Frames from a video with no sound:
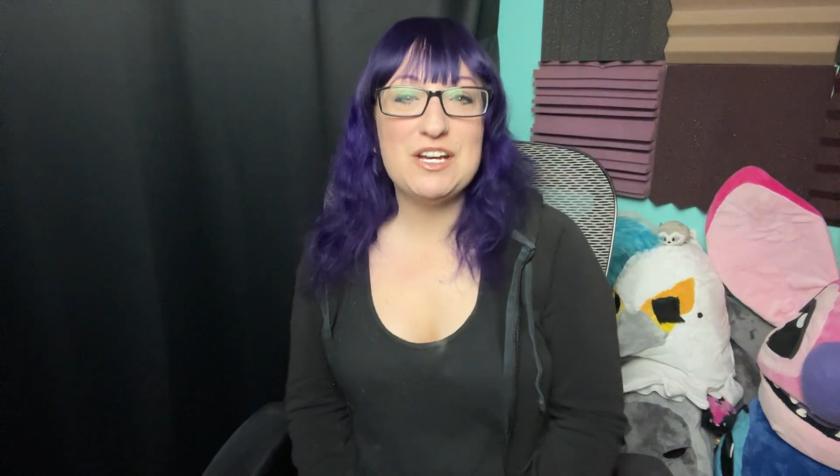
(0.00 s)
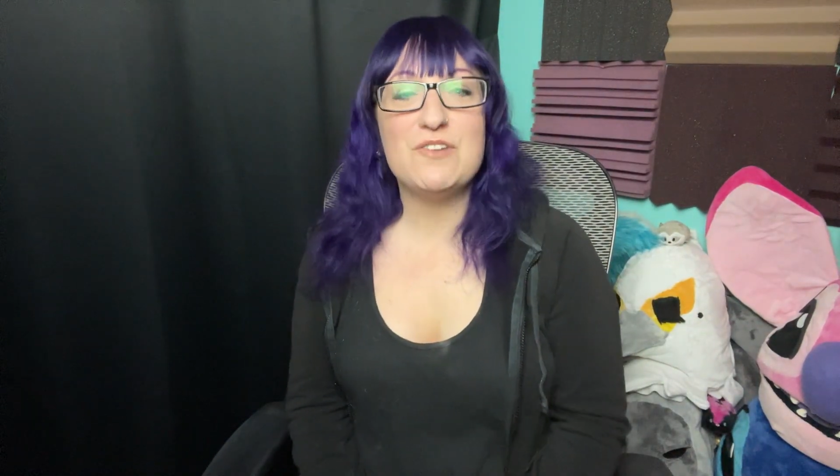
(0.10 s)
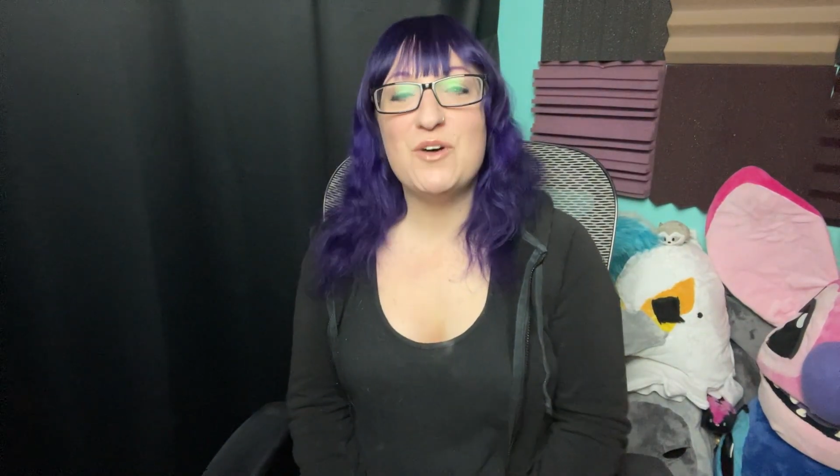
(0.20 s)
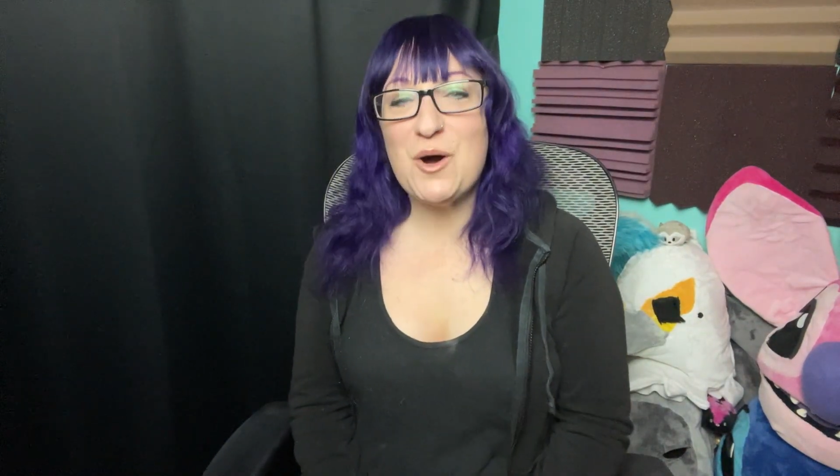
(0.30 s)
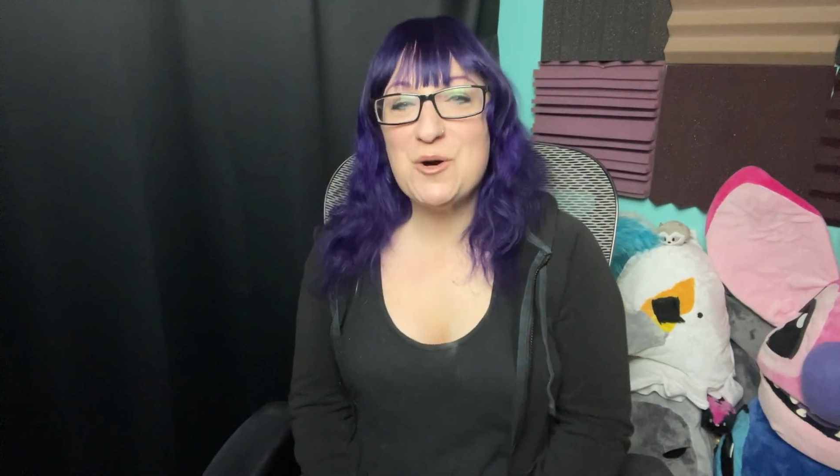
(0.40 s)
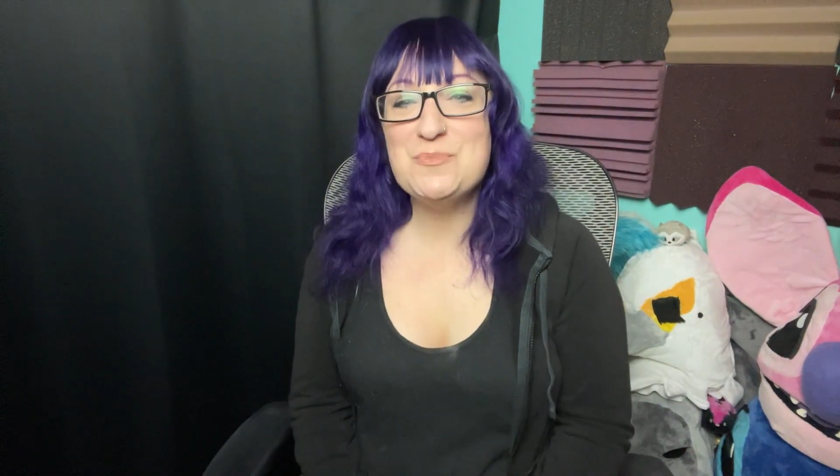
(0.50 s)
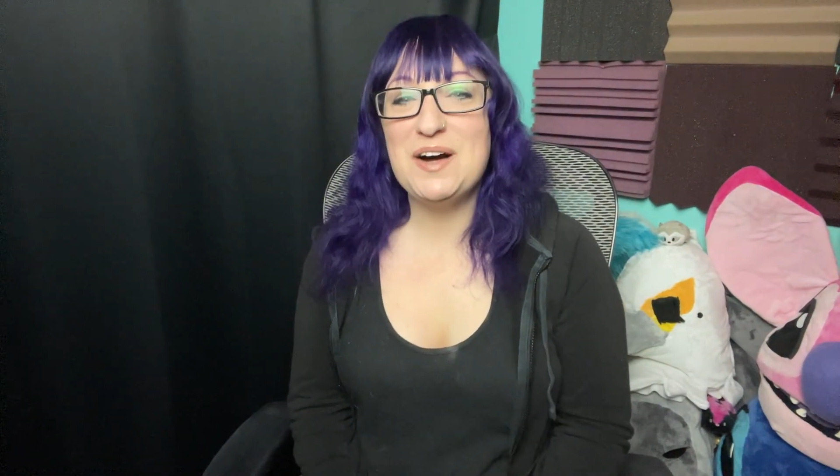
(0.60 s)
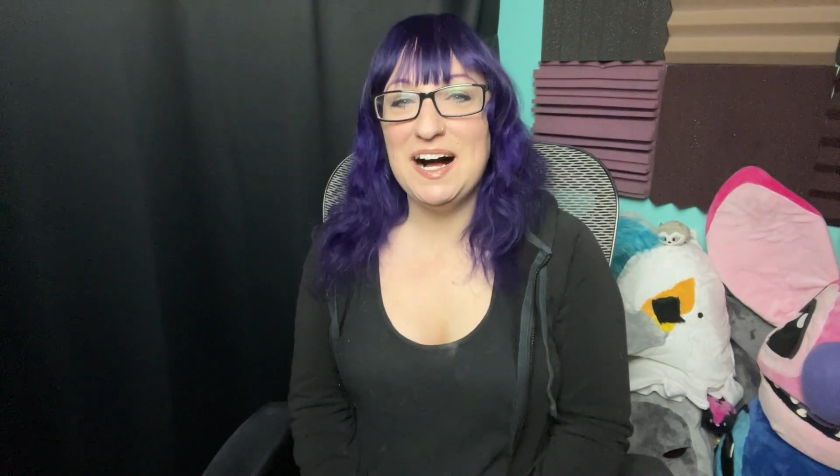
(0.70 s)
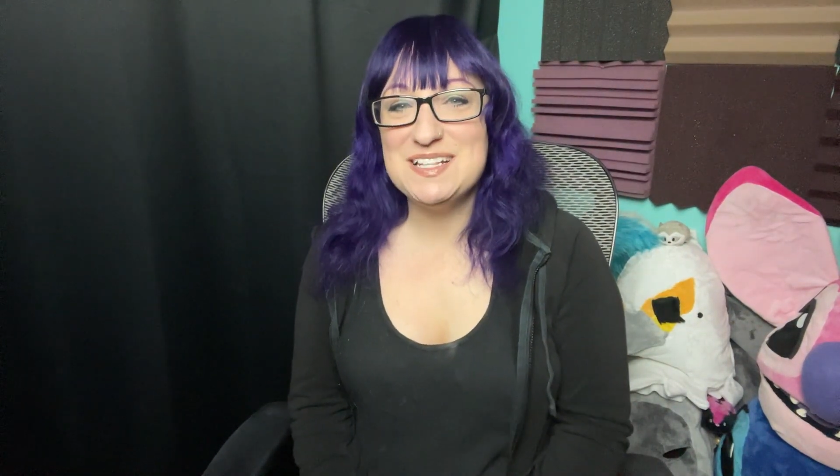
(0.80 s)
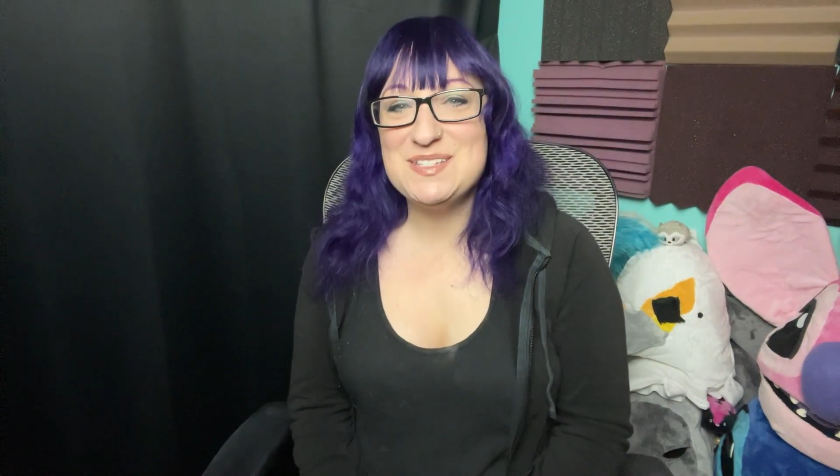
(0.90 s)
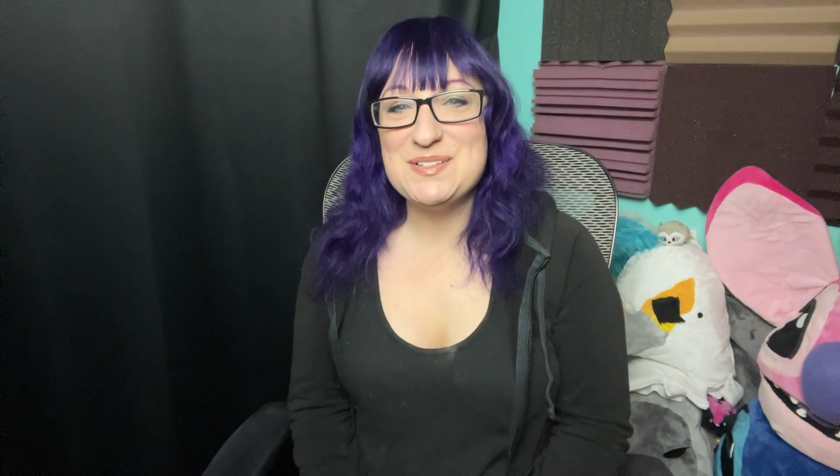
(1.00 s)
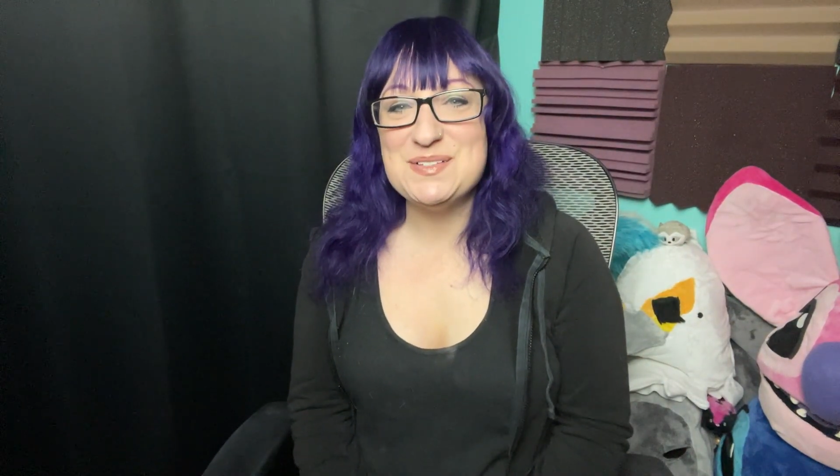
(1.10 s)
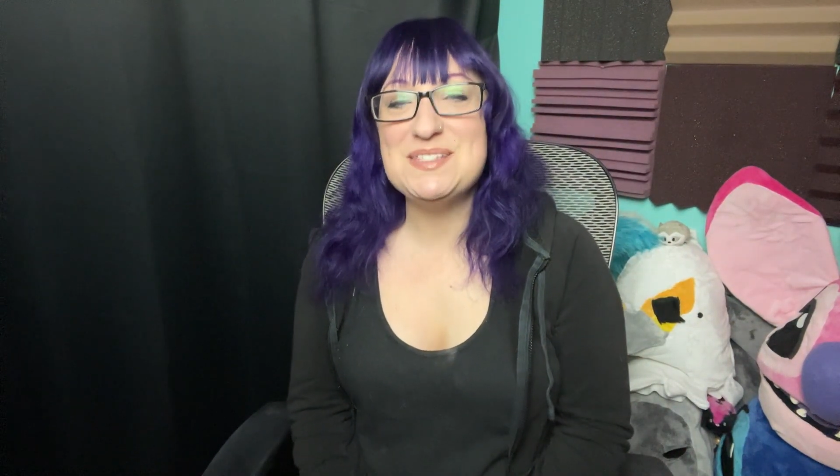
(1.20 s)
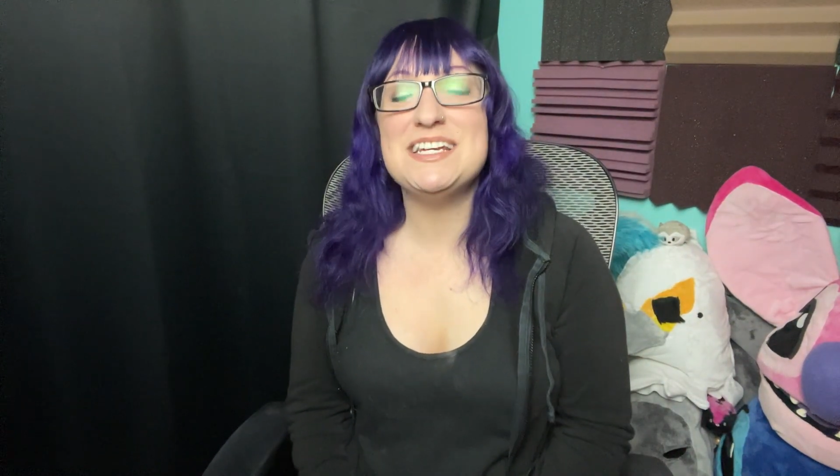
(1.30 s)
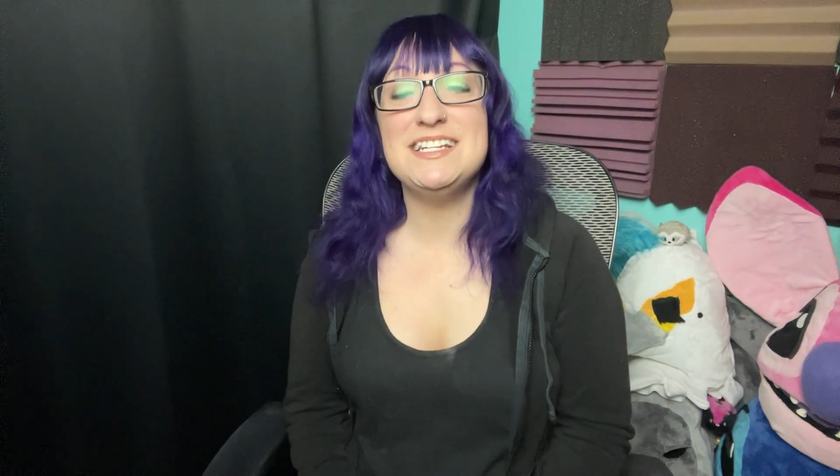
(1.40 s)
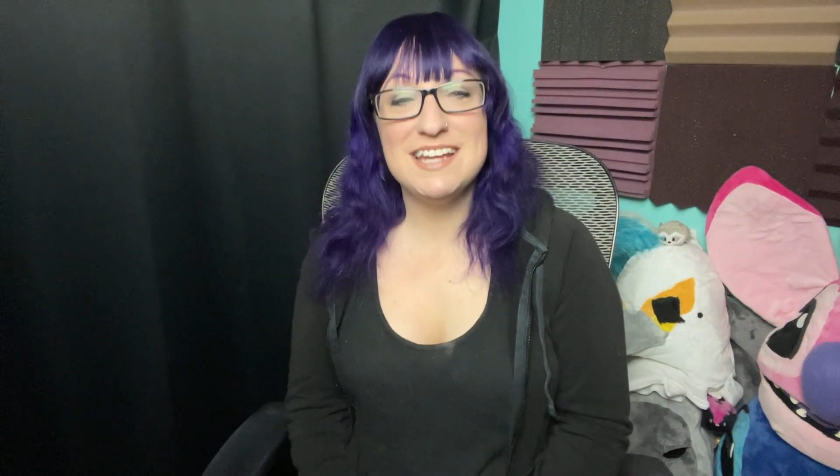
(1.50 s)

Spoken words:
of home consoles in